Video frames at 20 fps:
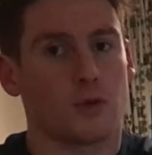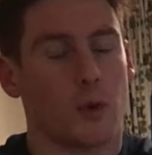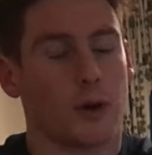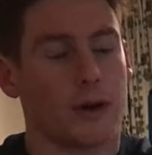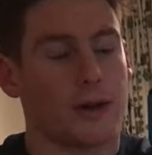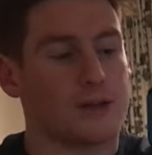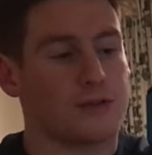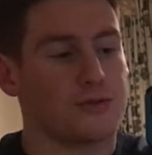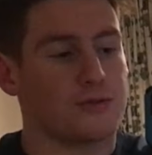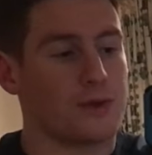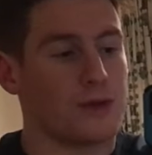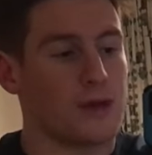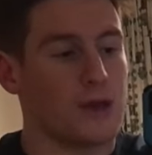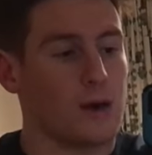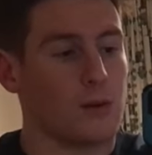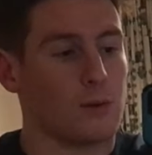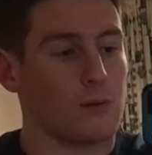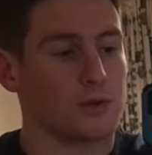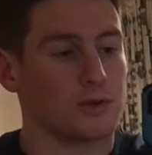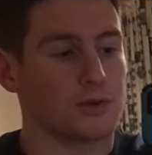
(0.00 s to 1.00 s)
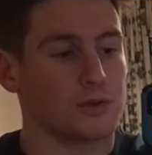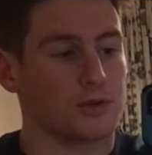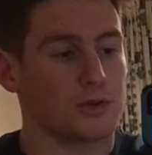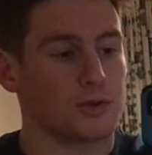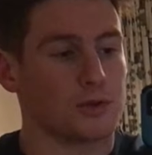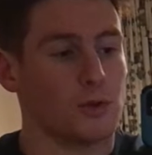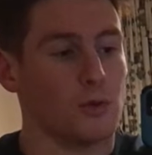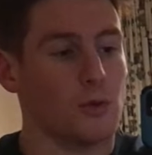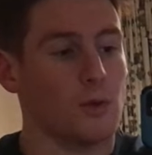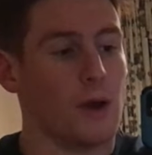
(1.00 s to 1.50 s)
twenty-three hours or
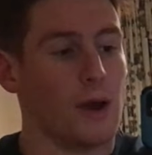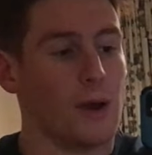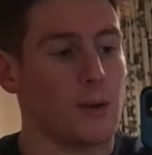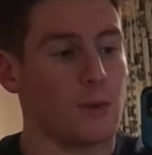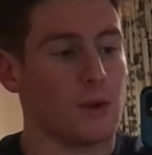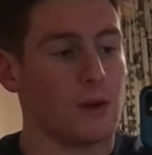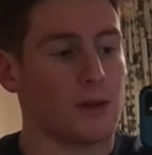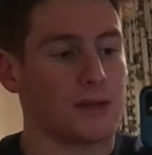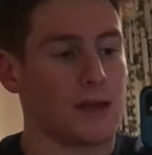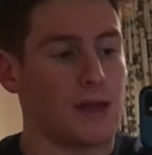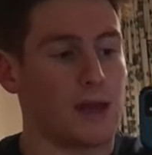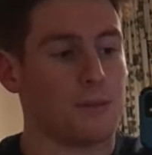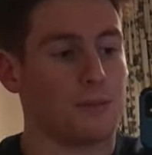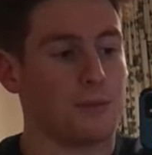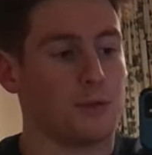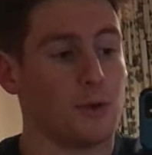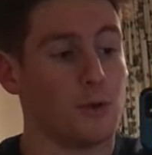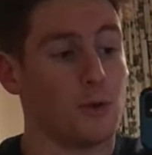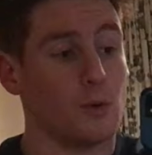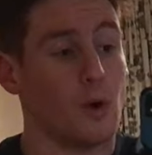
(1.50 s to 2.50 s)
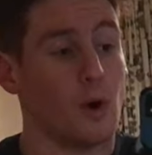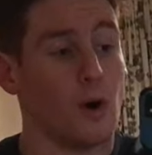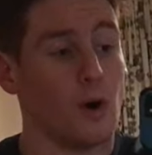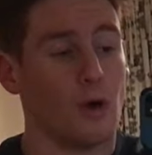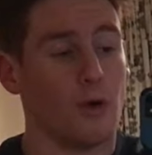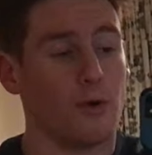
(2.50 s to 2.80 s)
so, I will attempt to do one